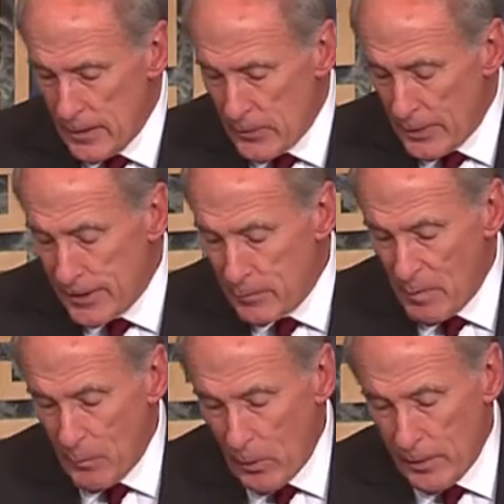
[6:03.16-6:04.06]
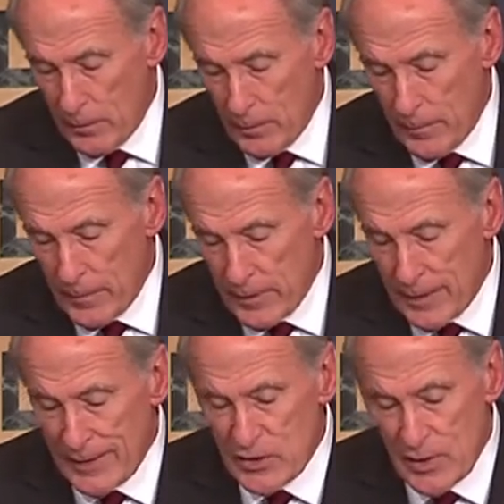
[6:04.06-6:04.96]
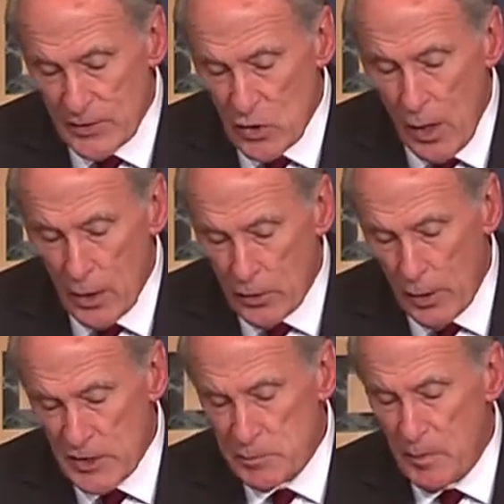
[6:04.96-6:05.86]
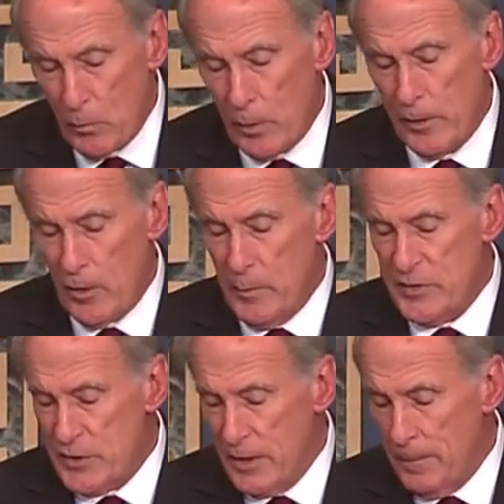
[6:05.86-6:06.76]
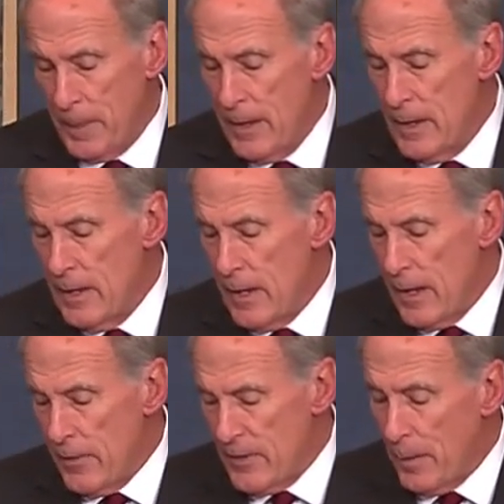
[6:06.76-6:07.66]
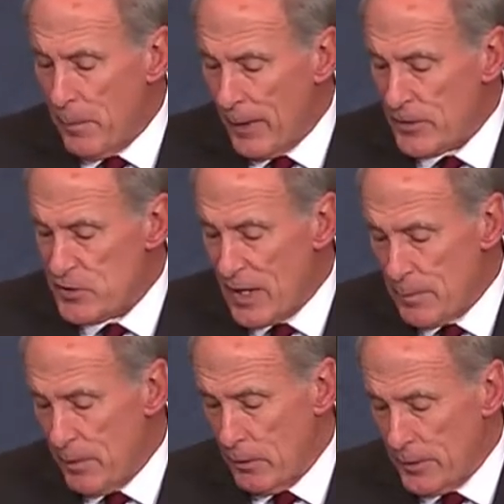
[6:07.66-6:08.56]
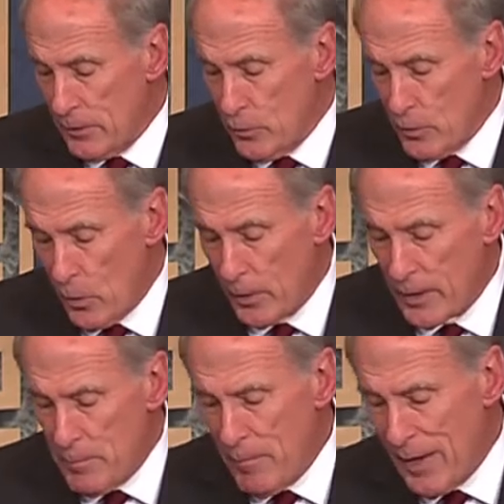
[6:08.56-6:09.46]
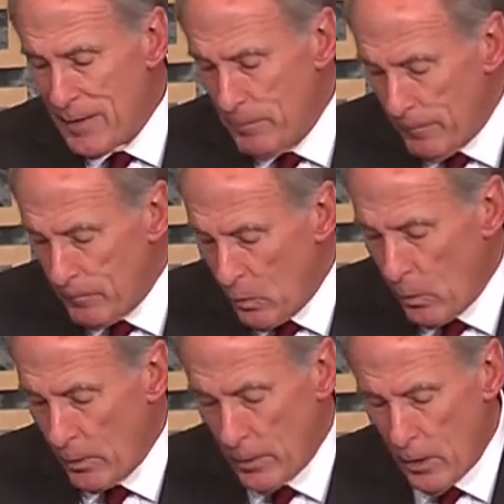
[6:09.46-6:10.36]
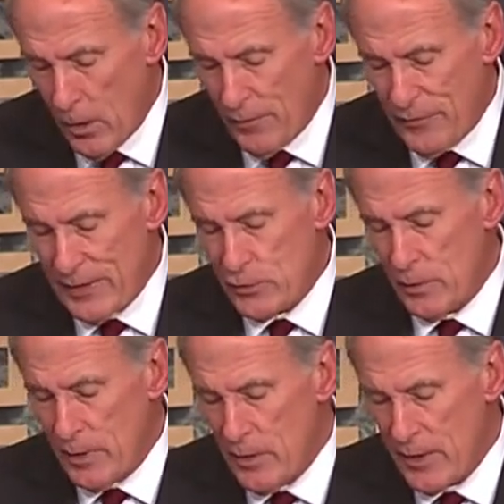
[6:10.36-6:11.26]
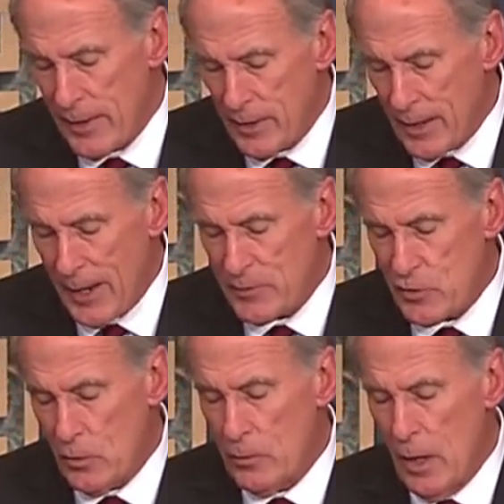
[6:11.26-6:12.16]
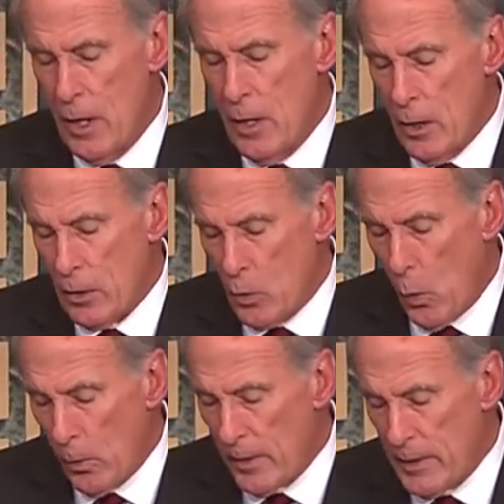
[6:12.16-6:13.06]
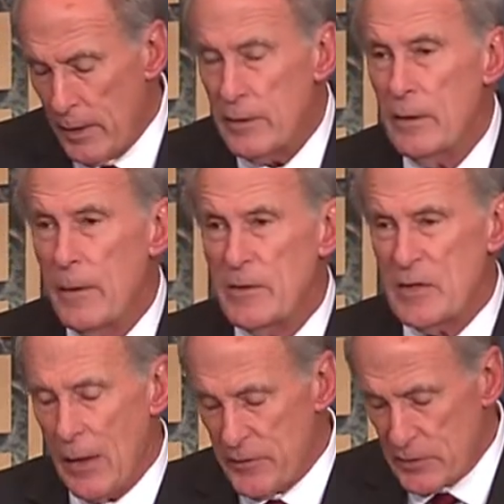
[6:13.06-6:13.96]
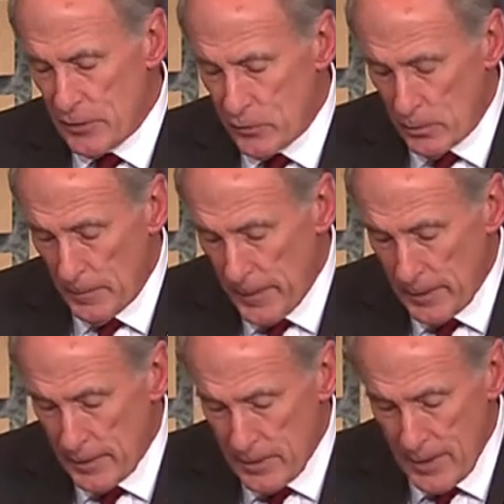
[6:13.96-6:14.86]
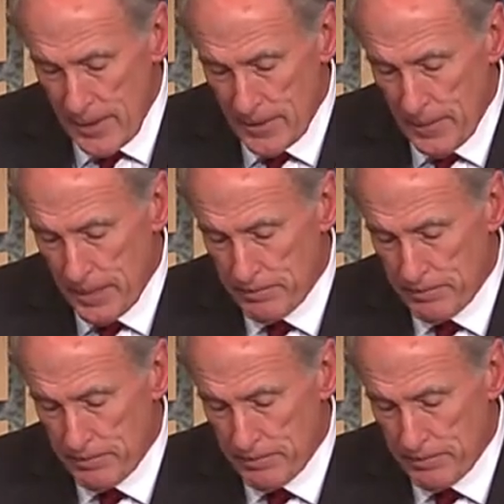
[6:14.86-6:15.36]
the Lincoln Memorial, the United States Holocaust Memorial Museum, the Empire State Building in New York, and many more, all feature Indiana limestone quarried in south central Indiana.